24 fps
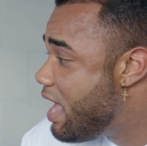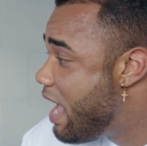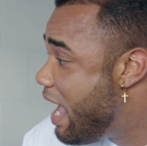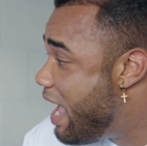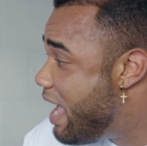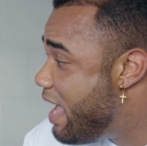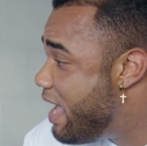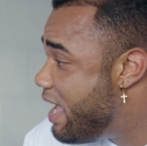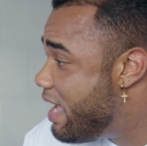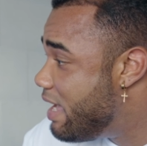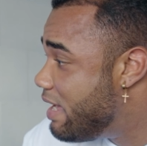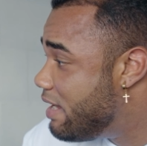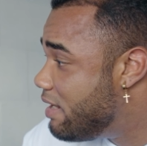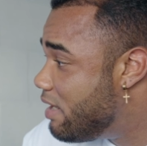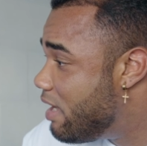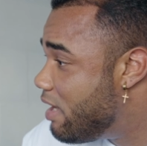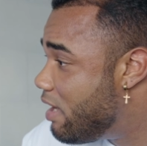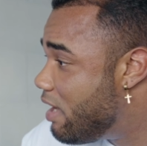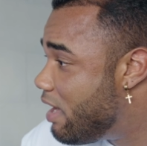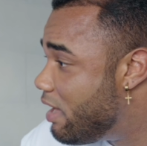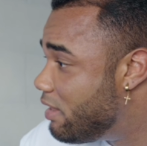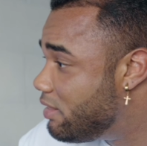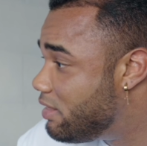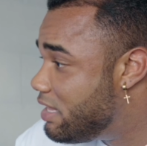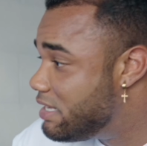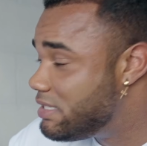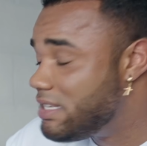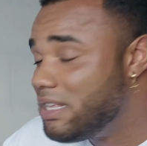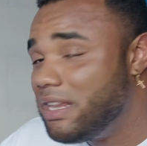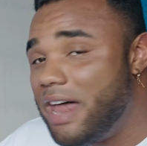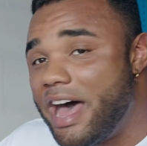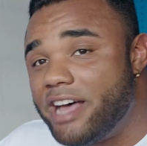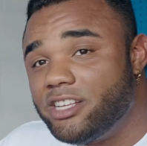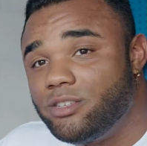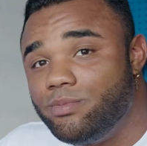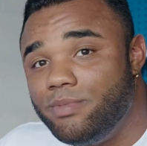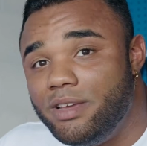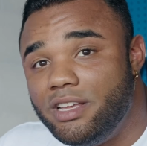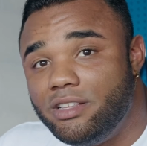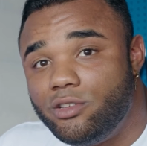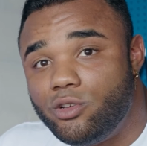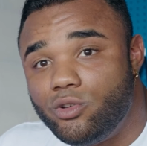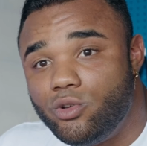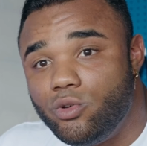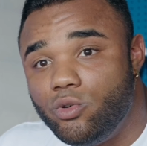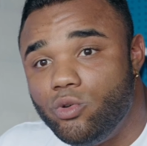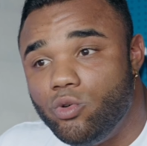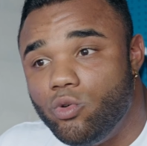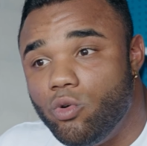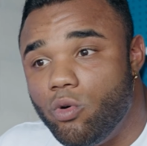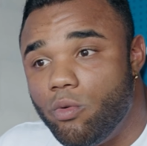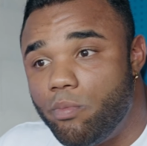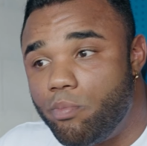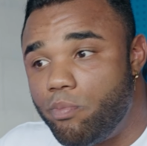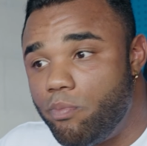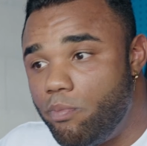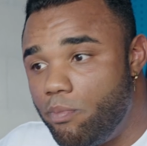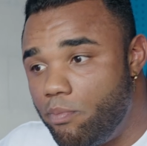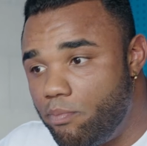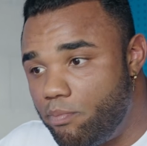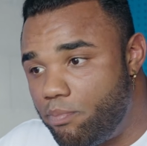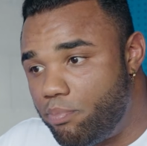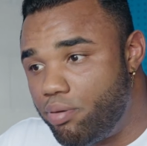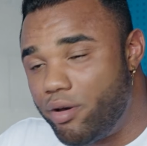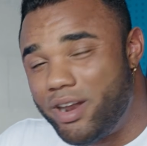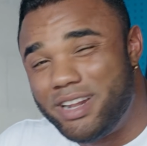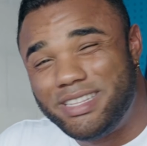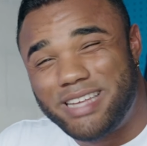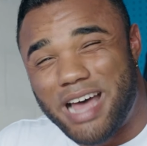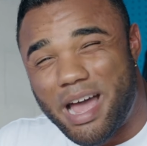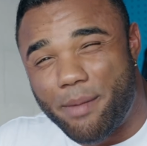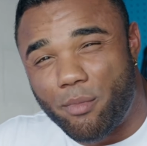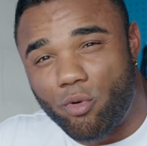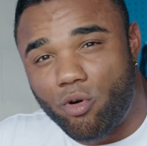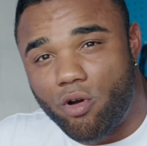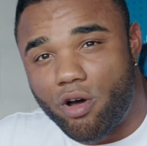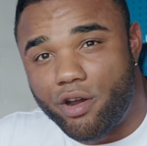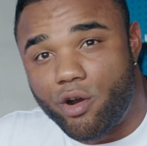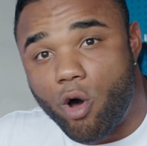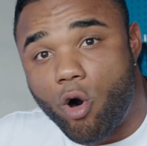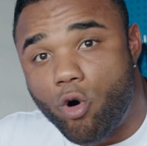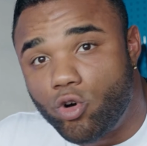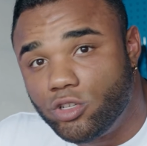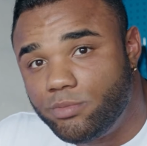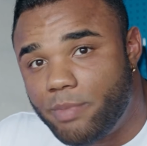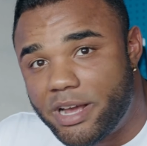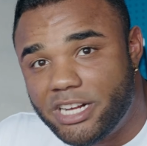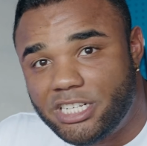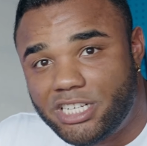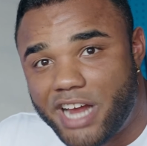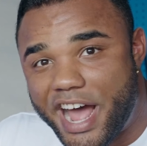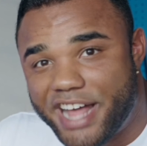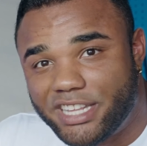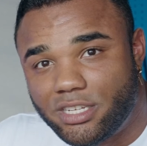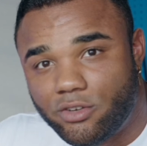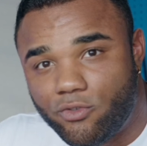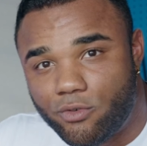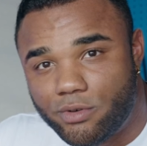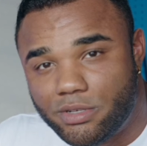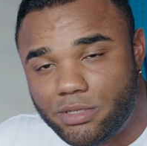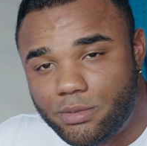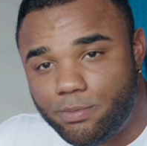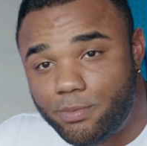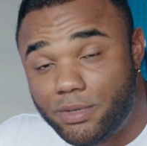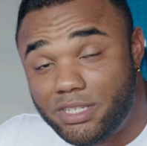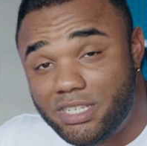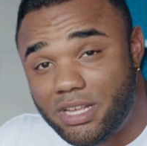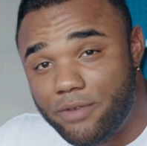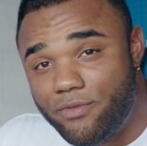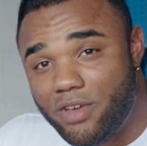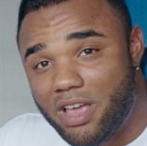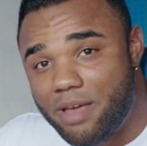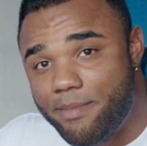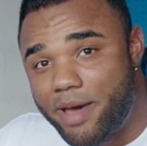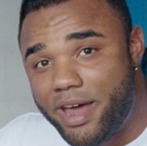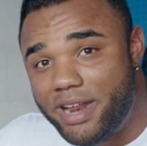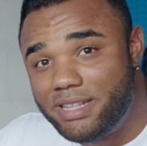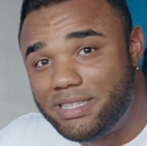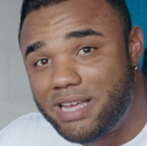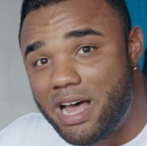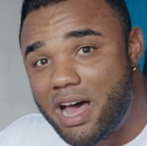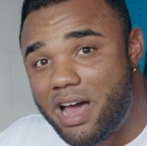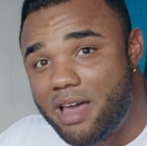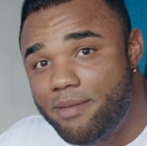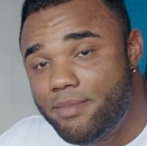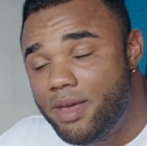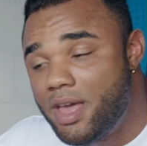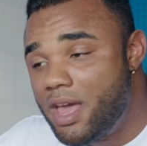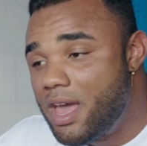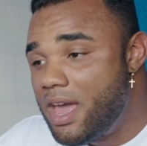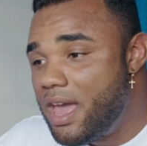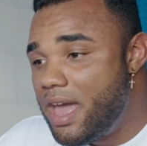and this allows me to put a timer on, hold my shots for a specific amount of time,